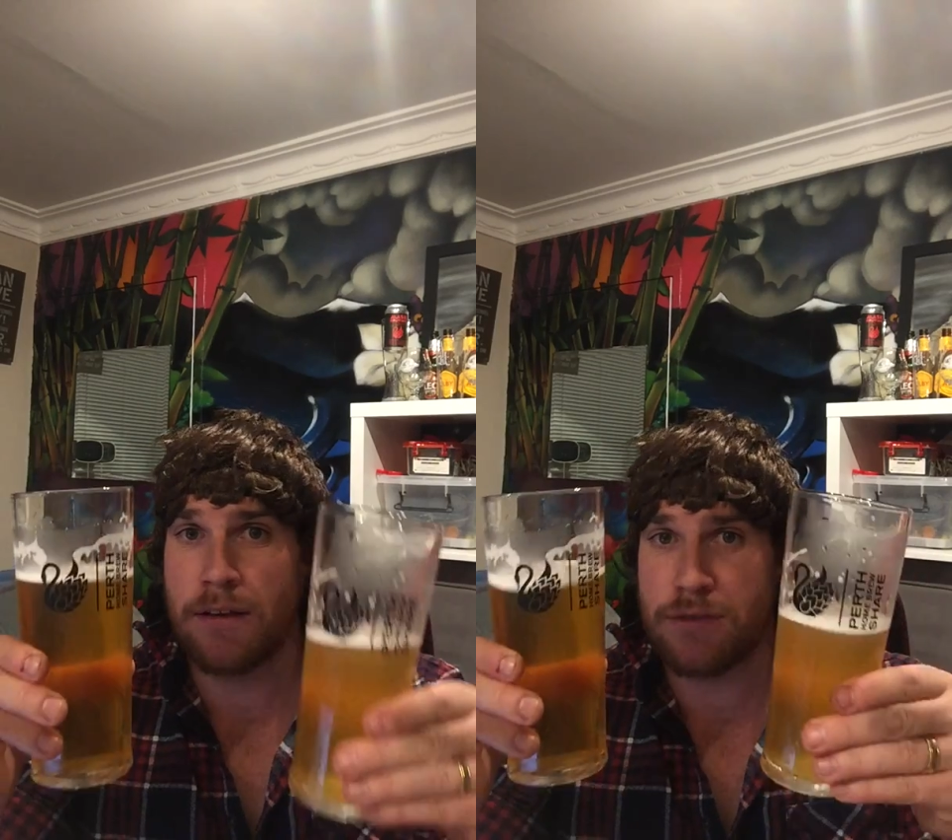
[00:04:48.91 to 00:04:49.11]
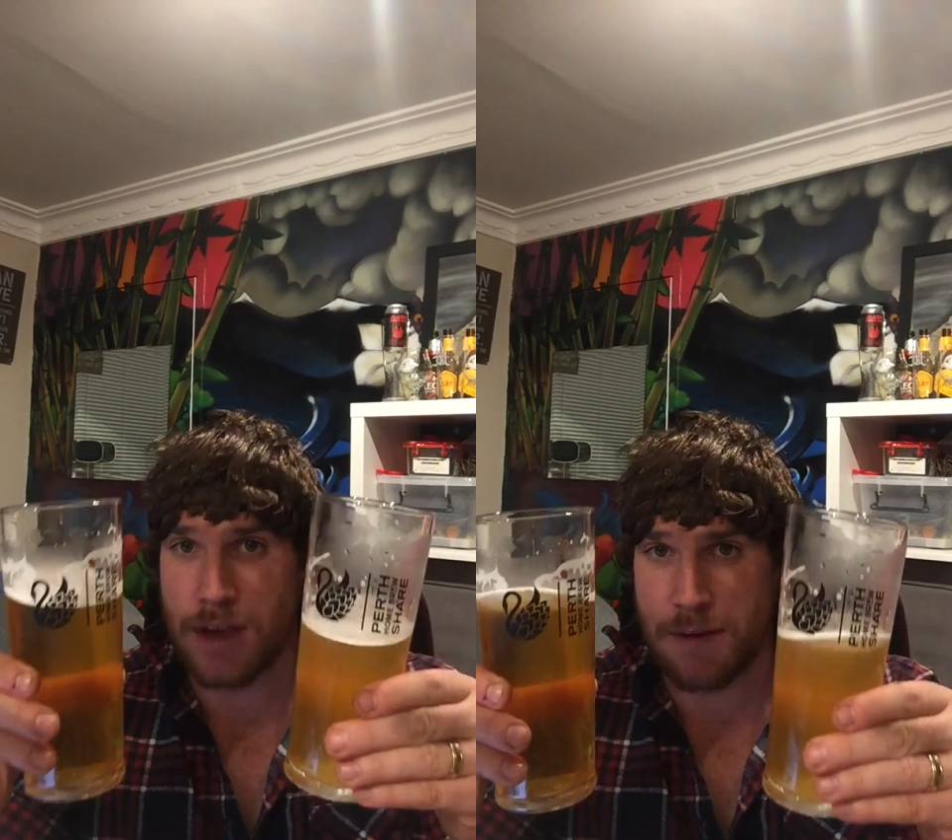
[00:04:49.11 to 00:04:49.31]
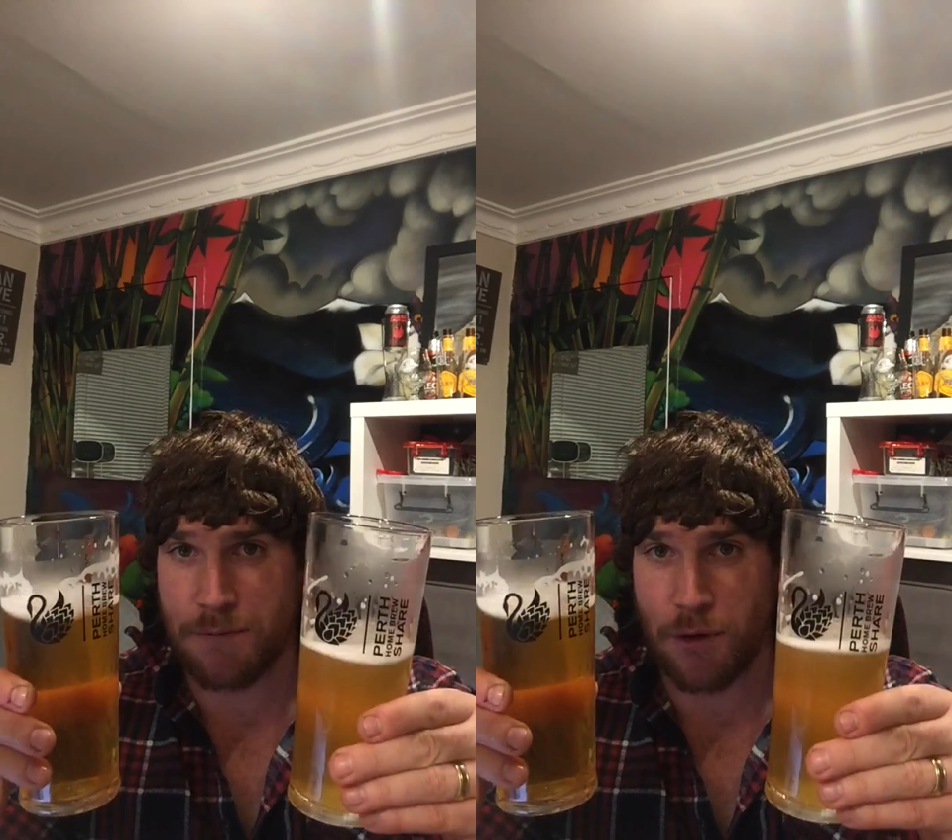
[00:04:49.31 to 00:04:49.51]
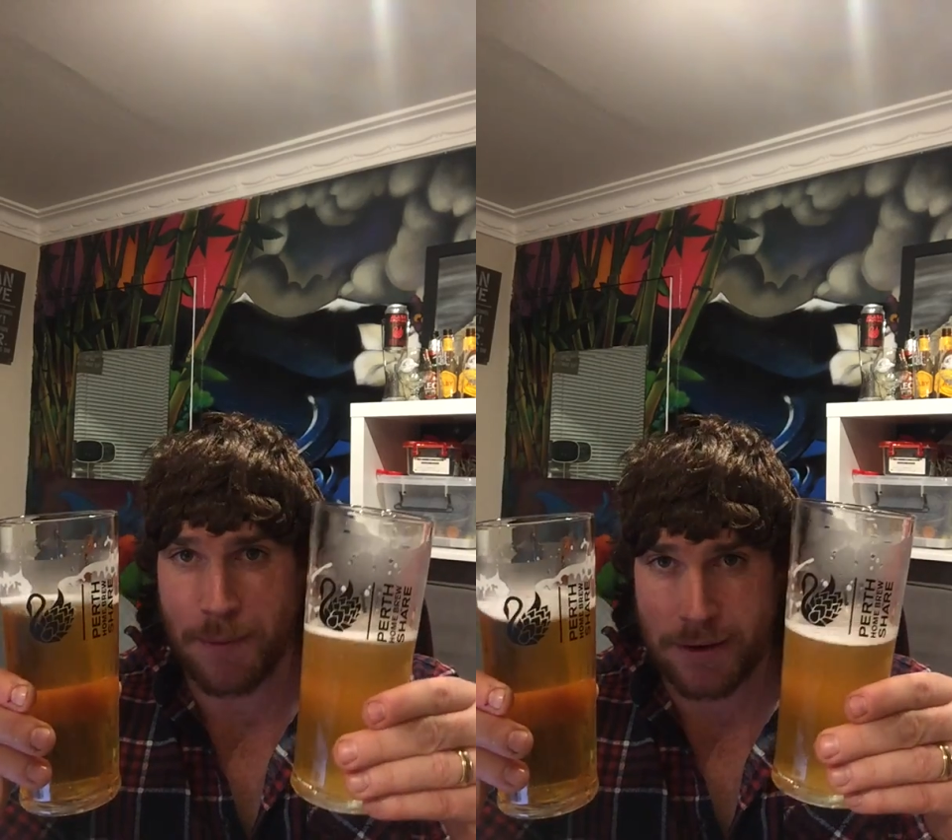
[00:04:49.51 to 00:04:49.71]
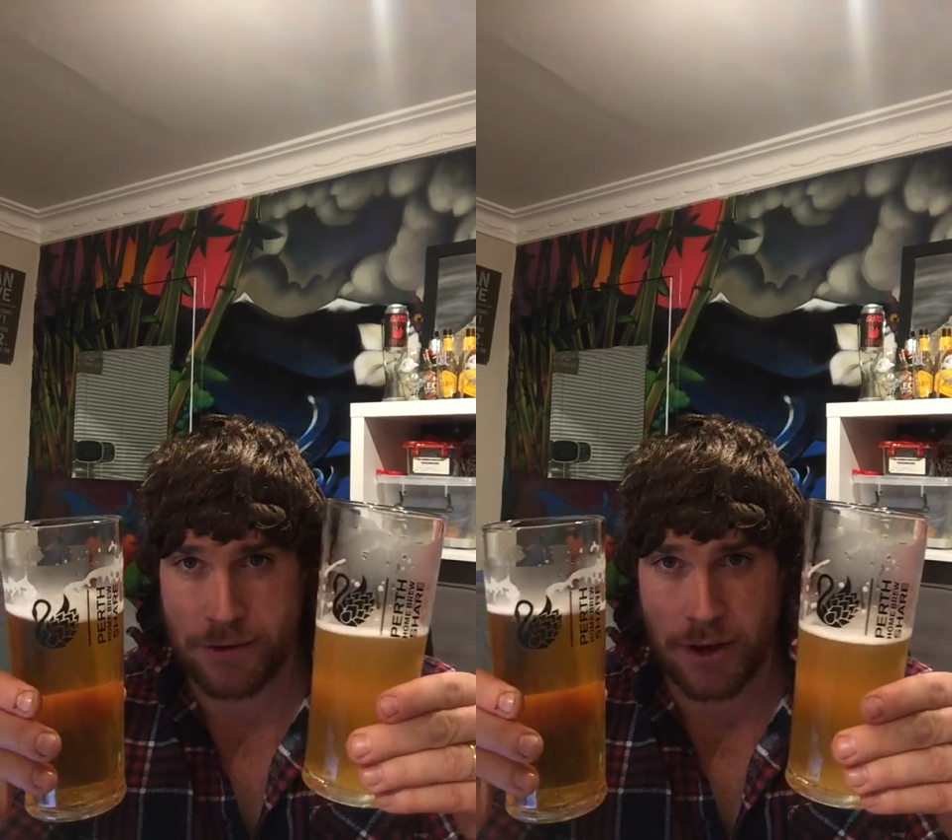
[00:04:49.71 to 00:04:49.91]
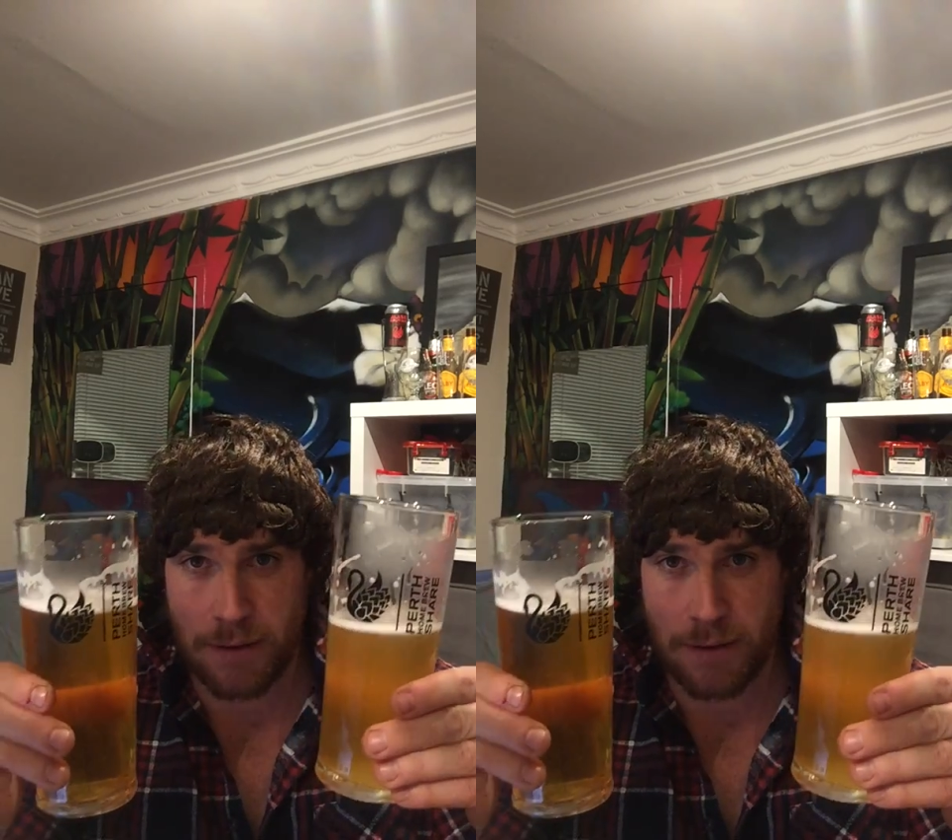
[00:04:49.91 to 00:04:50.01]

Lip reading: same ferment